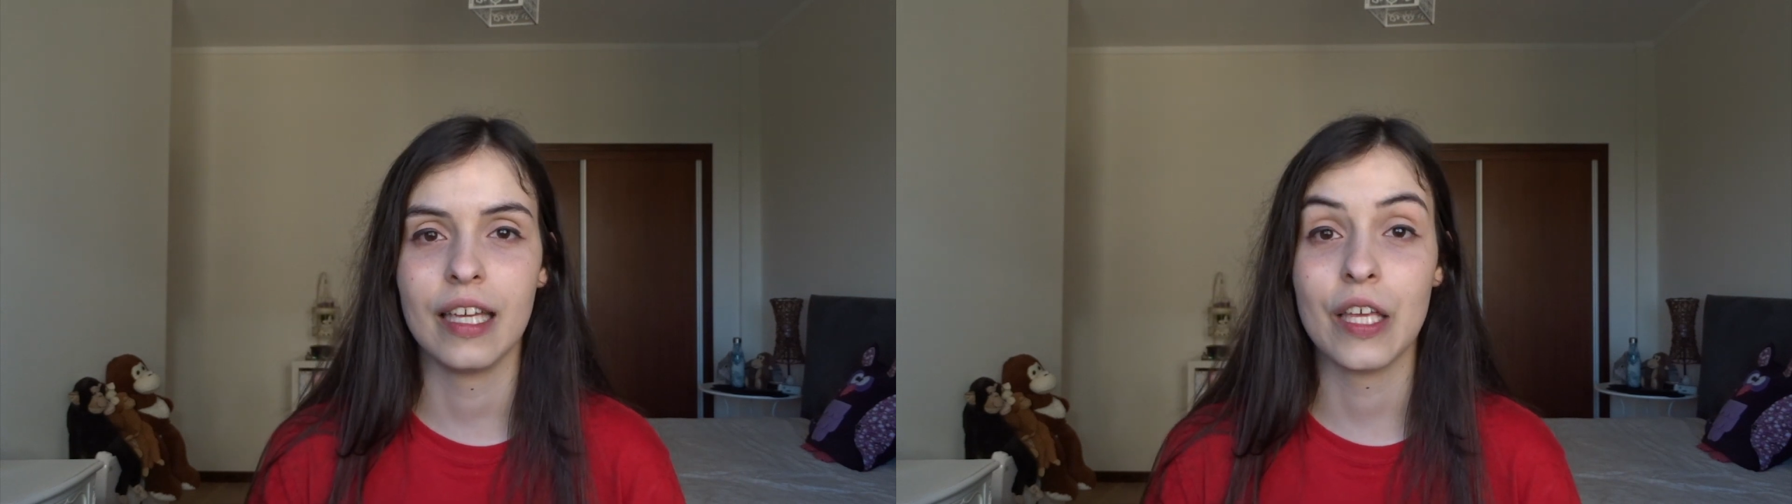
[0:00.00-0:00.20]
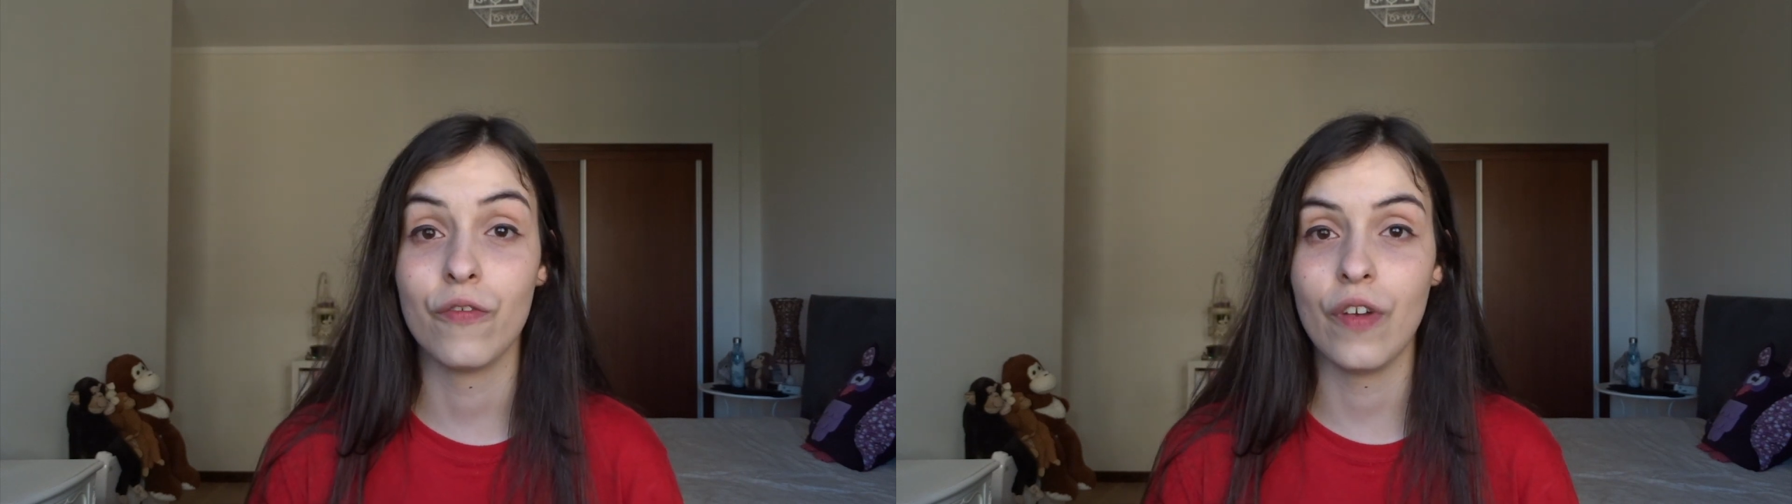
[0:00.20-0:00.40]

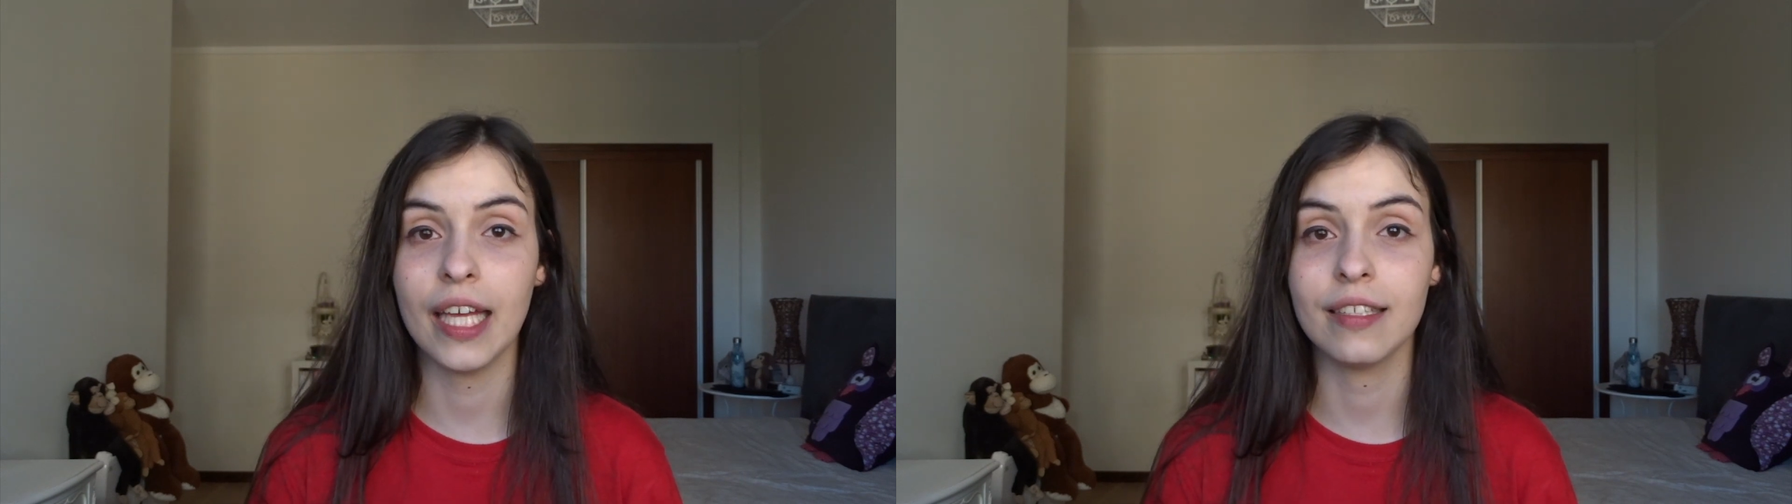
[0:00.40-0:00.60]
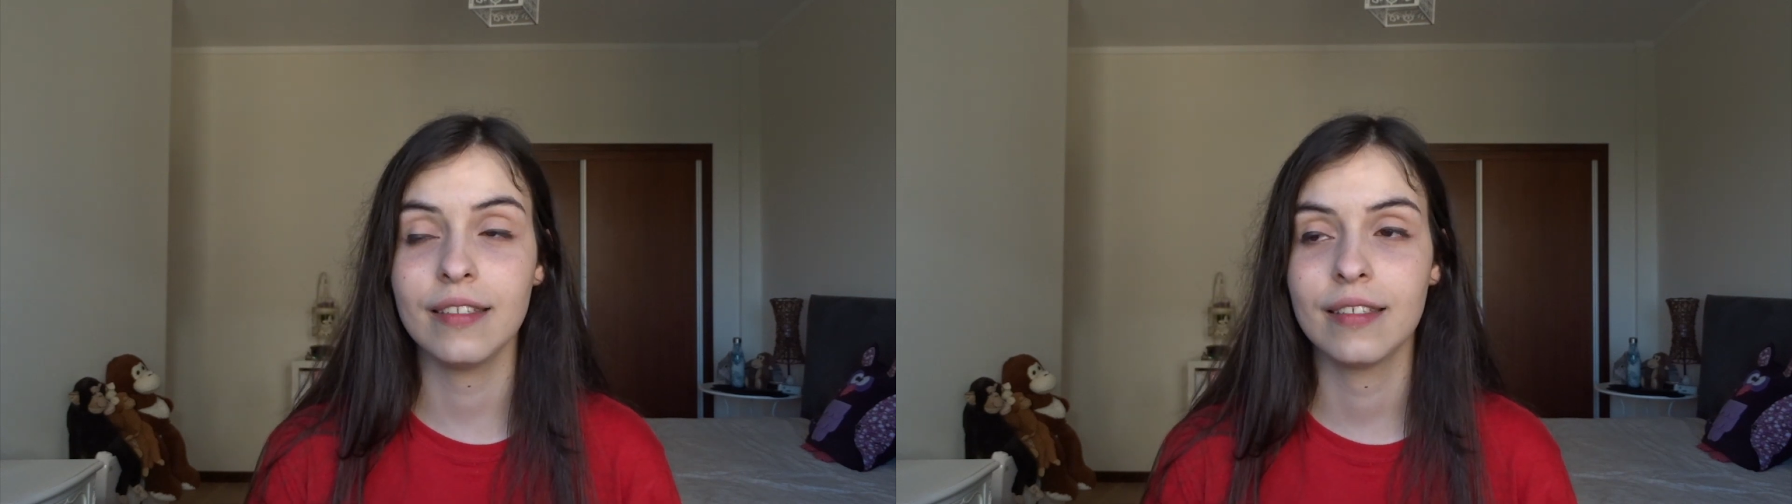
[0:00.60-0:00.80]

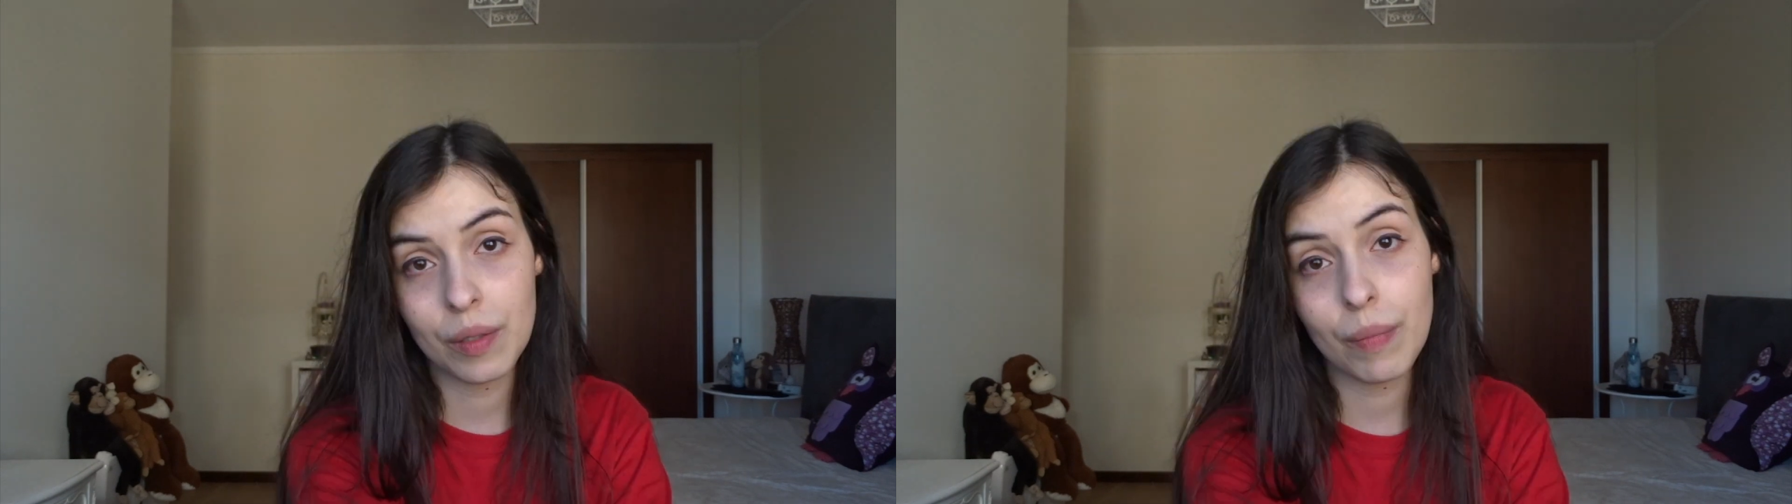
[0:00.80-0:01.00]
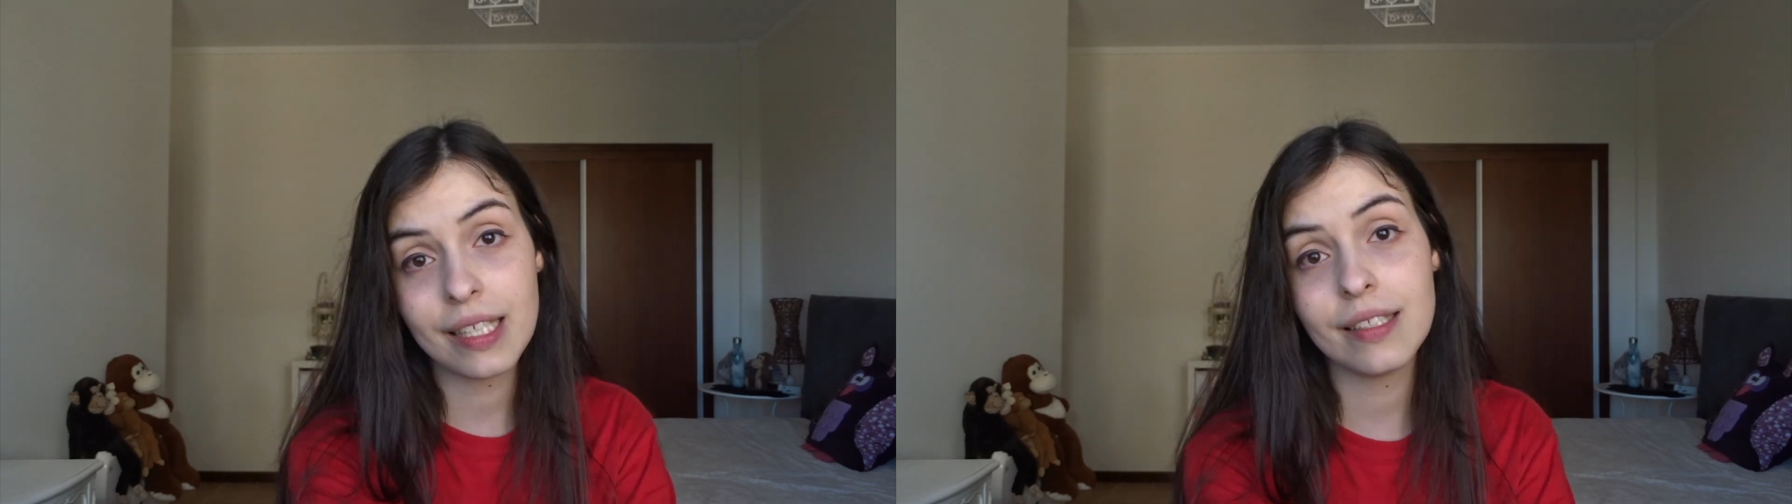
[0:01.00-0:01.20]
events, it
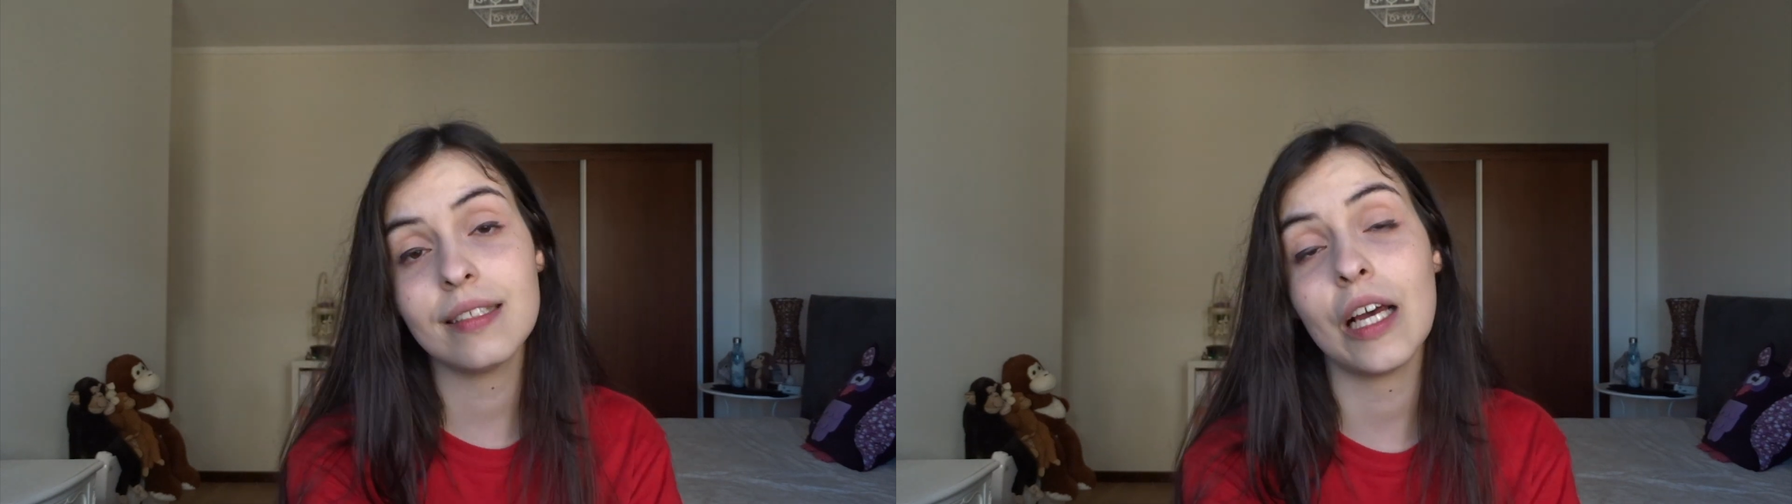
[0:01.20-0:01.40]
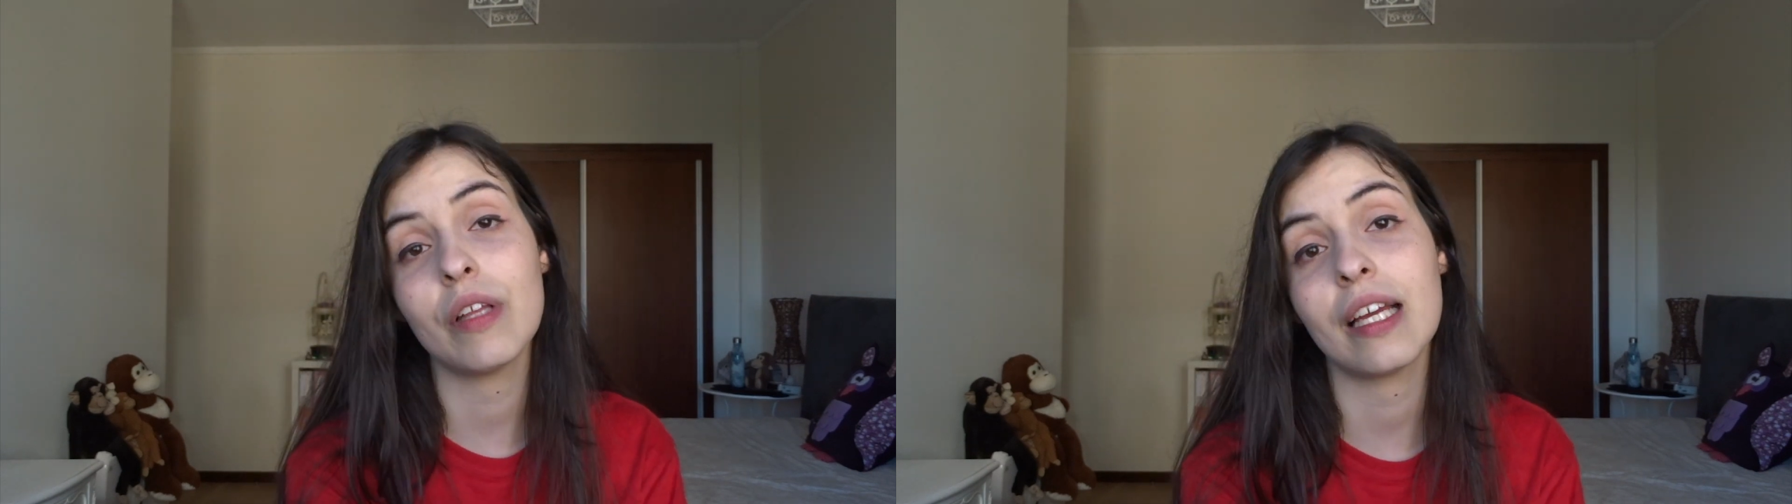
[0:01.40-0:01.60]
makes it
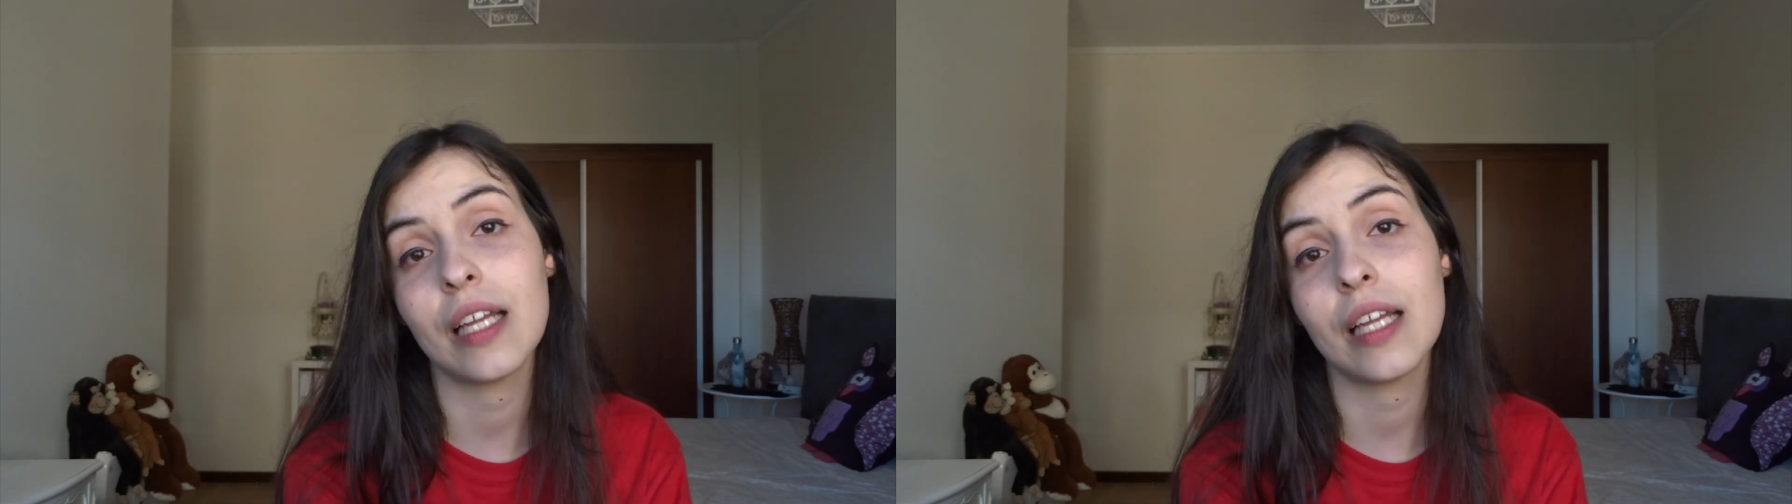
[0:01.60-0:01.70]
sound like